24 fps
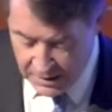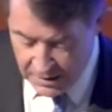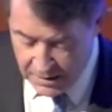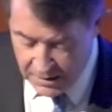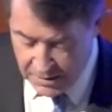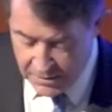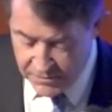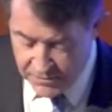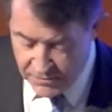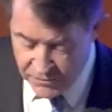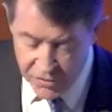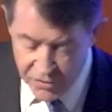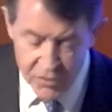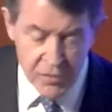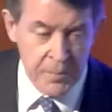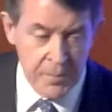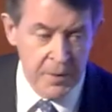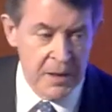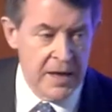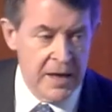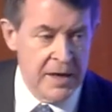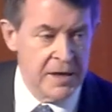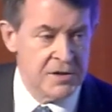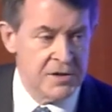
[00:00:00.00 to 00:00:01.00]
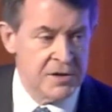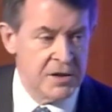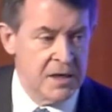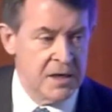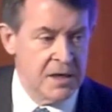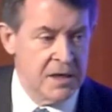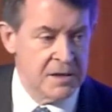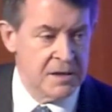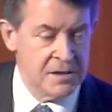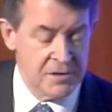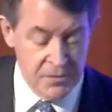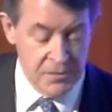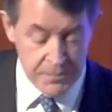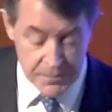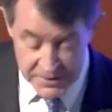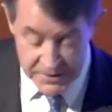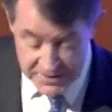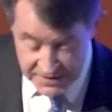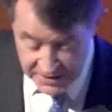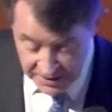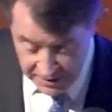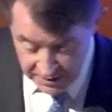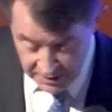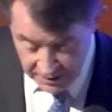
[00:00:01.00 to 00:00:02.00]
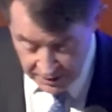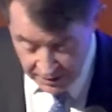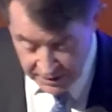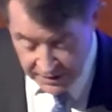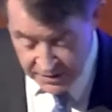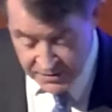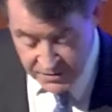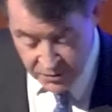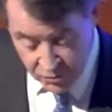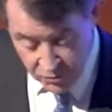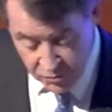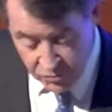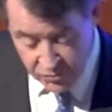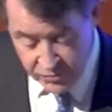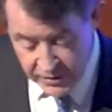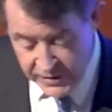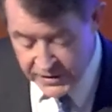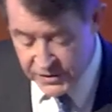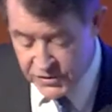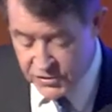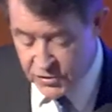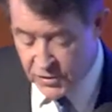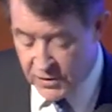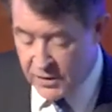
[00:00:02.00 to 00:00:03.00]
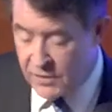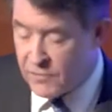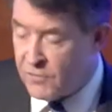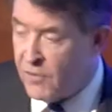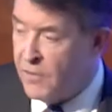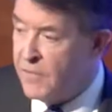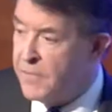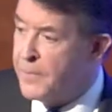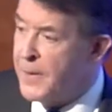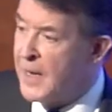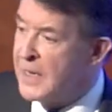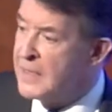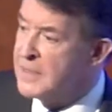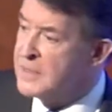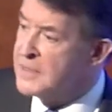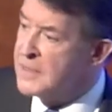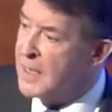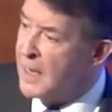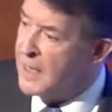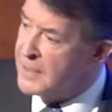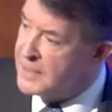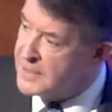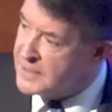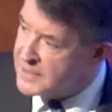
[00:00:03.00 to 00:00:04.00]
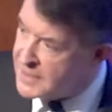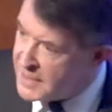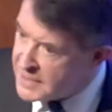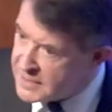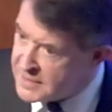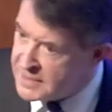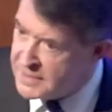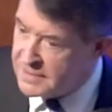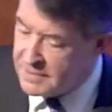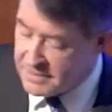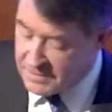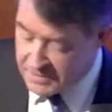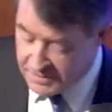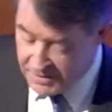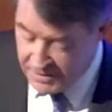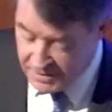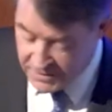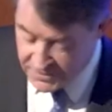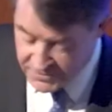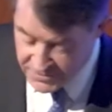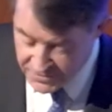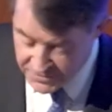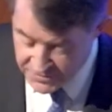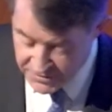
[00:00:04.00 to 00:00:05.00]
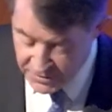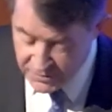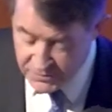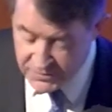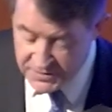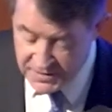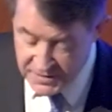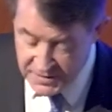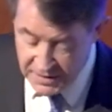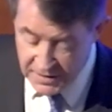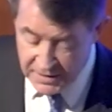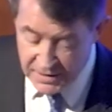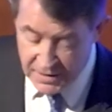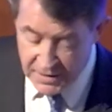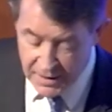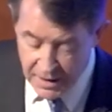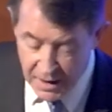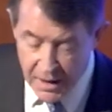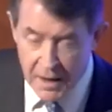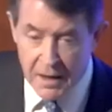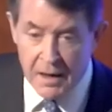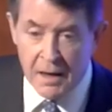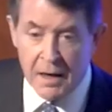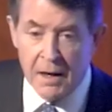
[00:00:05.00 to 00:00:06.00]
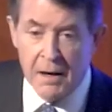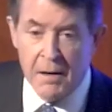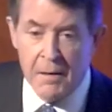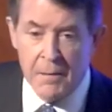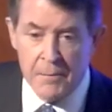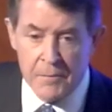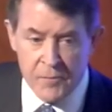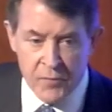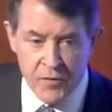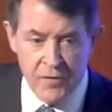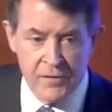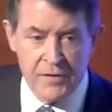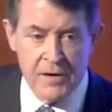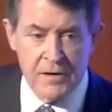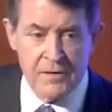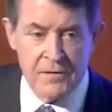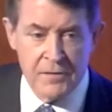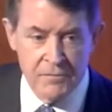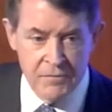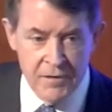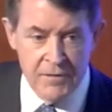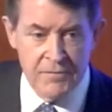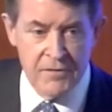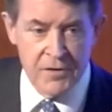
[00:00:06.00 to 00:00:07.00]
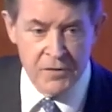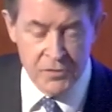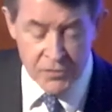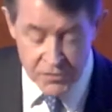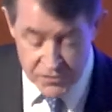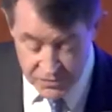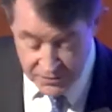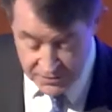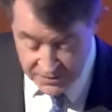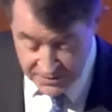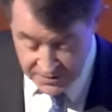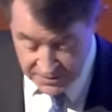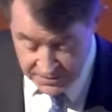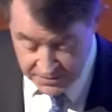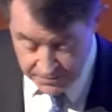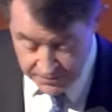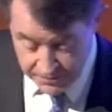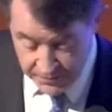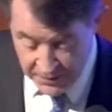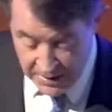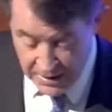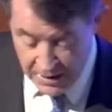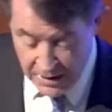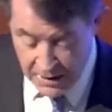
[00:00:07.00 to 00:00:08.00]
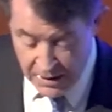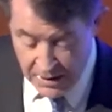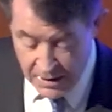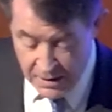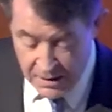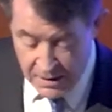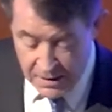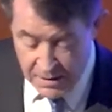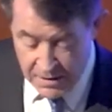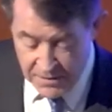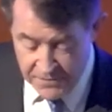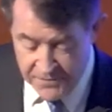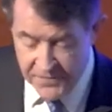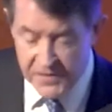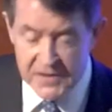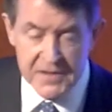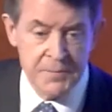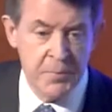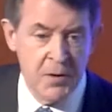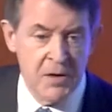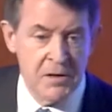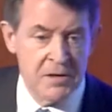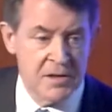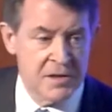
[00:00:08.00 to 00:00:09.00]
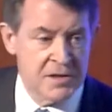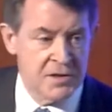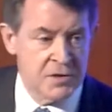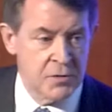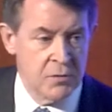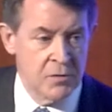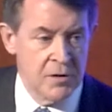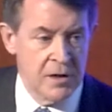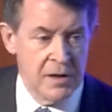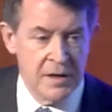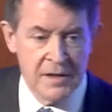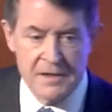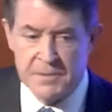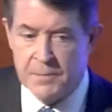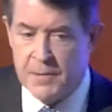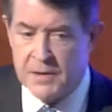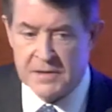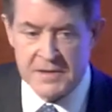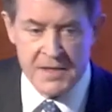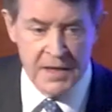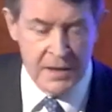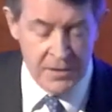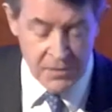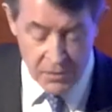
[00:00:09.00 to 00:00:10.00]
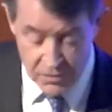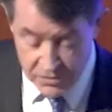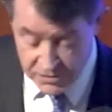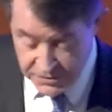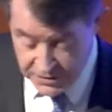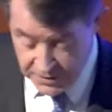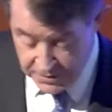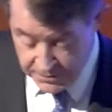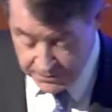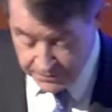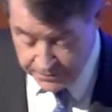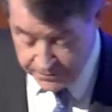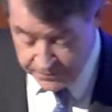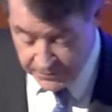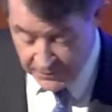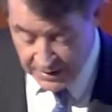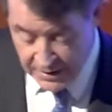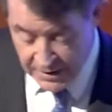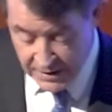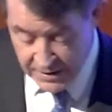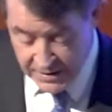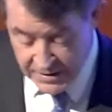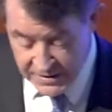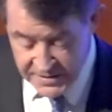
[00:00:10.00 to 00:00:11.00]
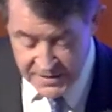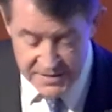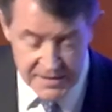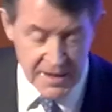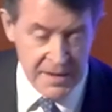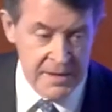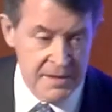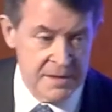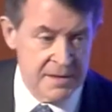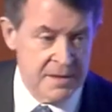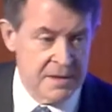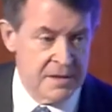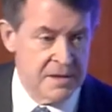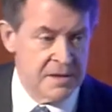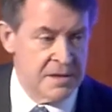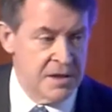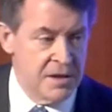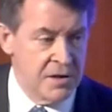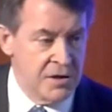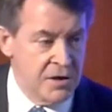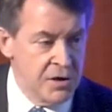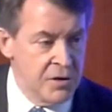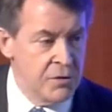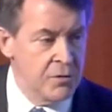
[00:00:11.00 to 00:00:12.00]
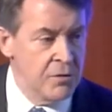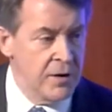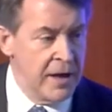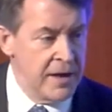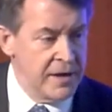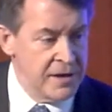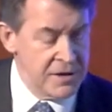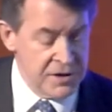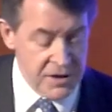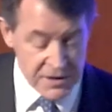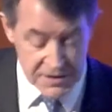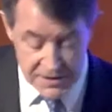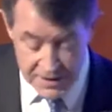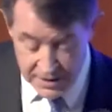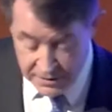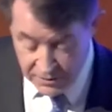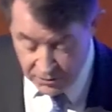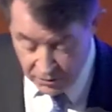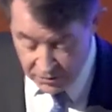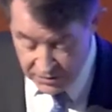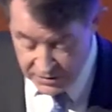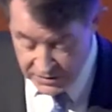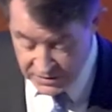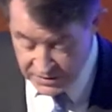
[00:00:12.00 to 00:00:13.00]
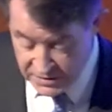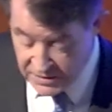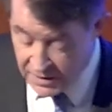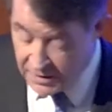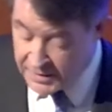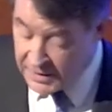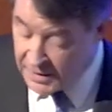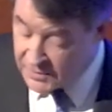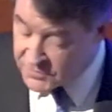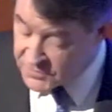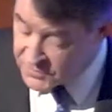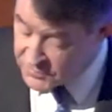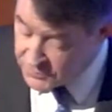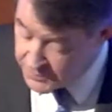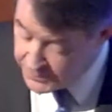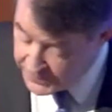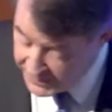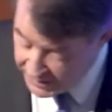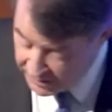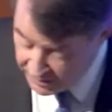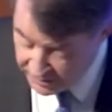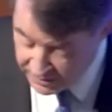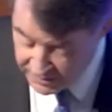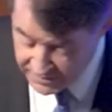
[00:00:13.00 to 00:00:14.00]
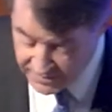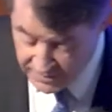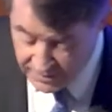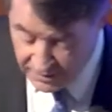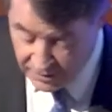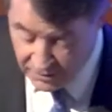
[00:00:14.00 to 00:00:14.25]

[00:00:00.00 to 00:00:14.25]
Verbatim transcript: The renewable energy cluster in particular is already showing growth patterns identical to those seen in earlier product revolutions. The first part of the story is about technology. This says that as the new energy technologies are now superior to the